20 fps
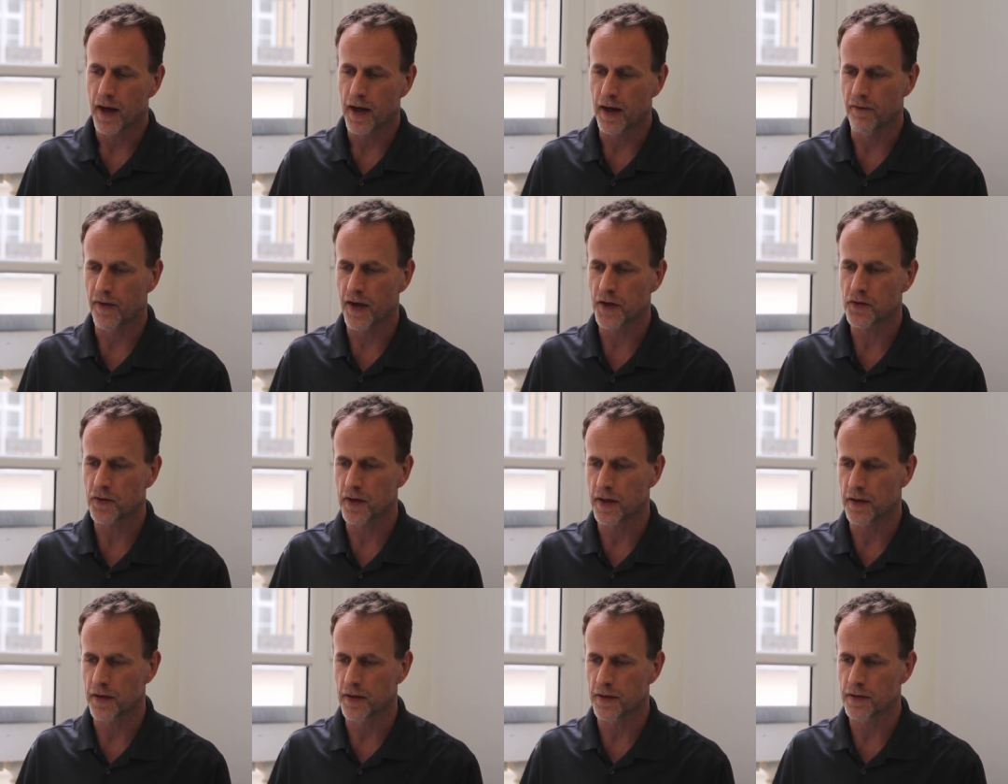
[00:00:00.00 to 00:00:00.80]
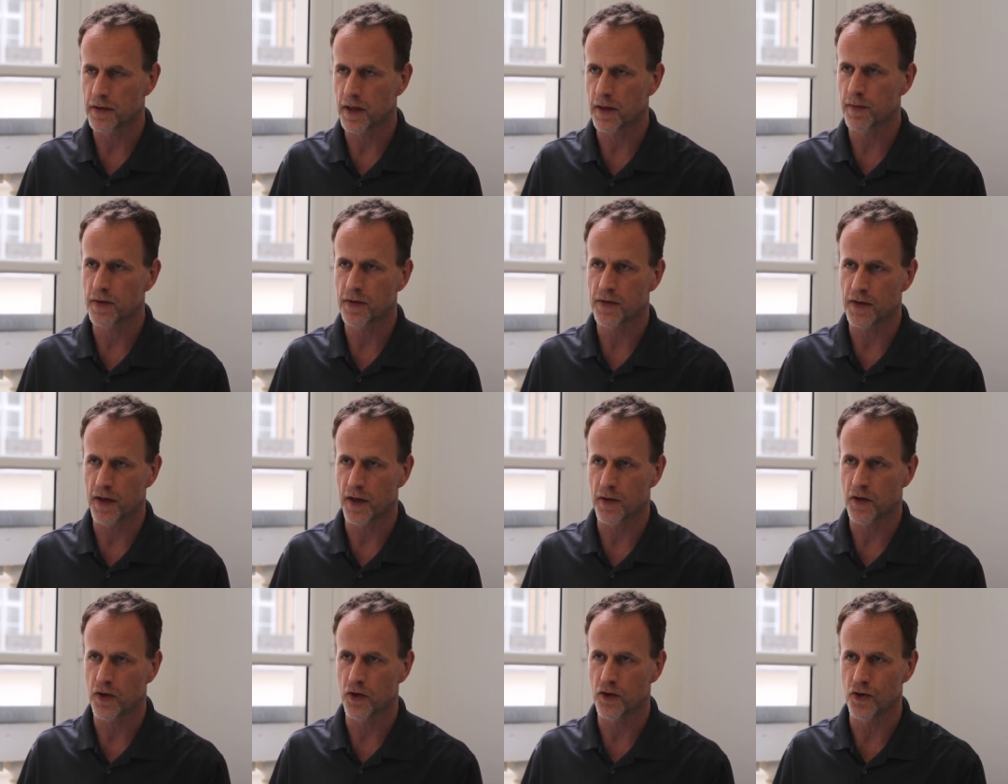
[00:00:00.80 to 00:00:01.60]
And eventually, the Siemens
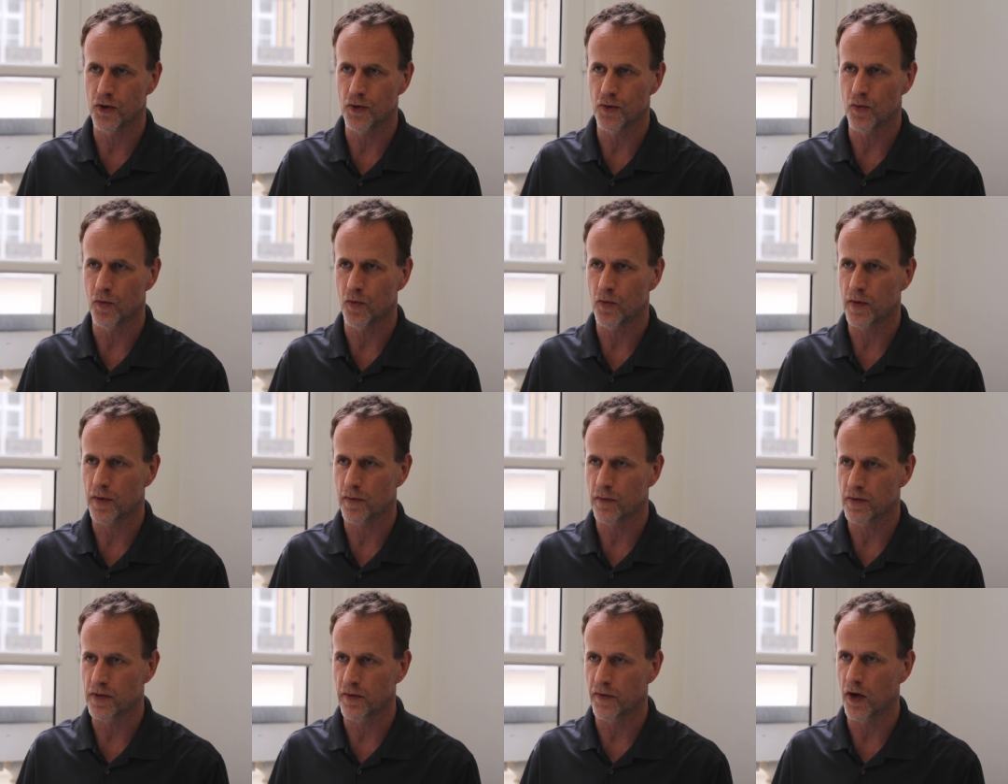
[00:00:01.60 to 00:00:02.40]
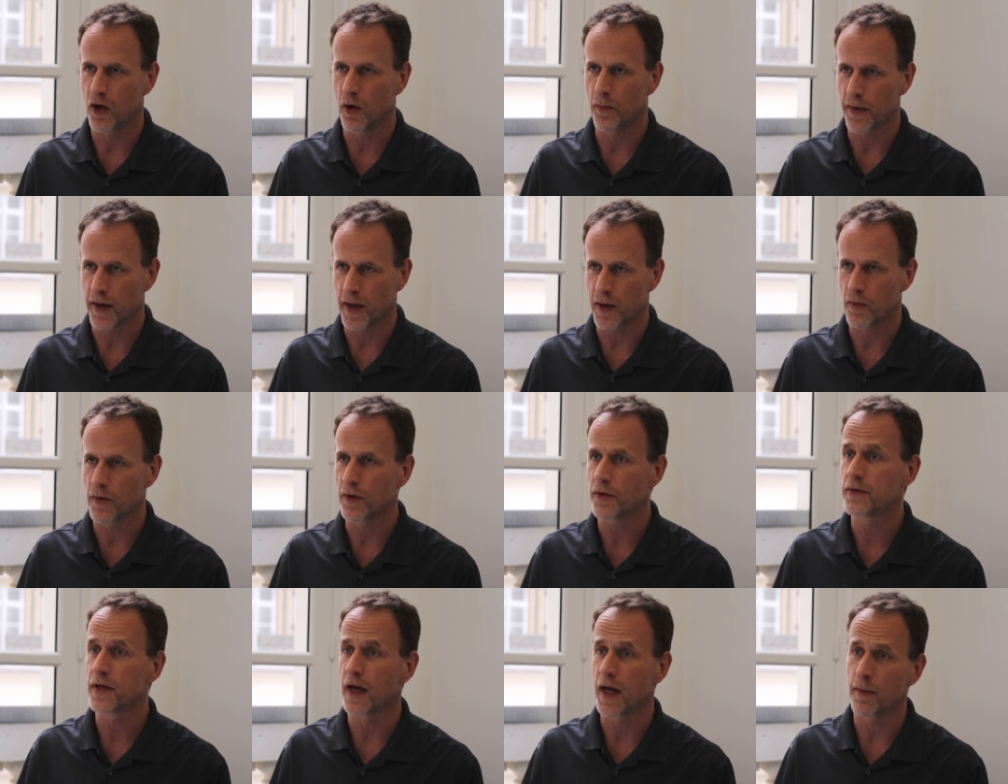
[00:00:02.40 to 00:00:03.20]
said, could you develop a
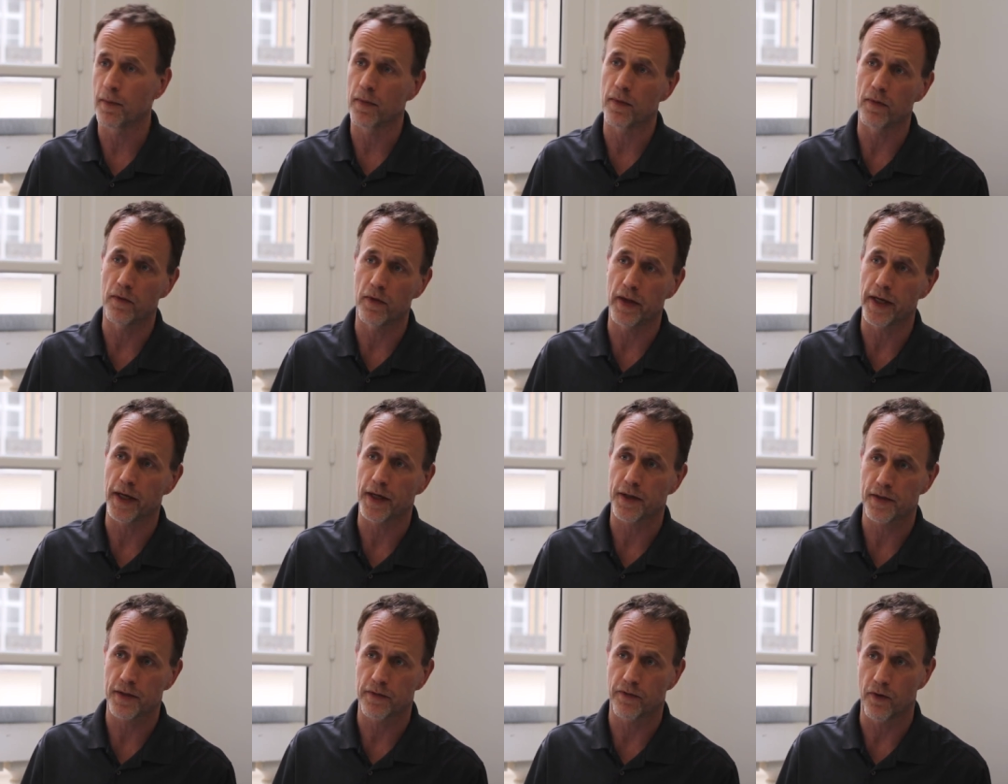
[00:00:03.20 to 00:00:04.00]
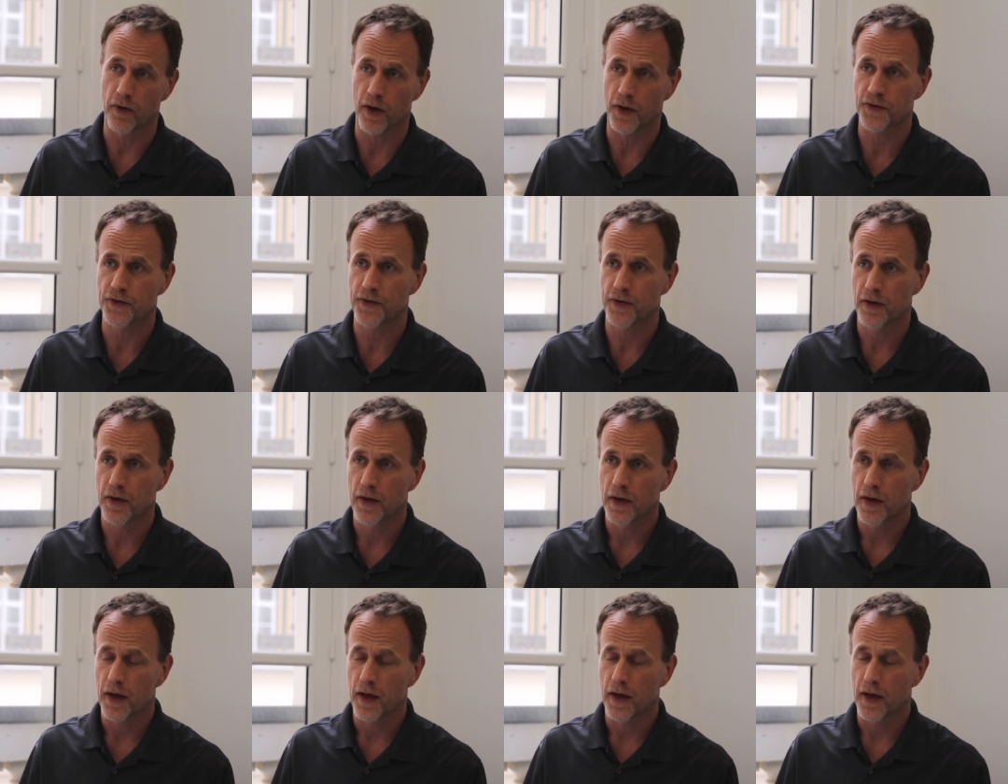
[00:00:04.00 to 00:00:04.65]
real time Linux for us?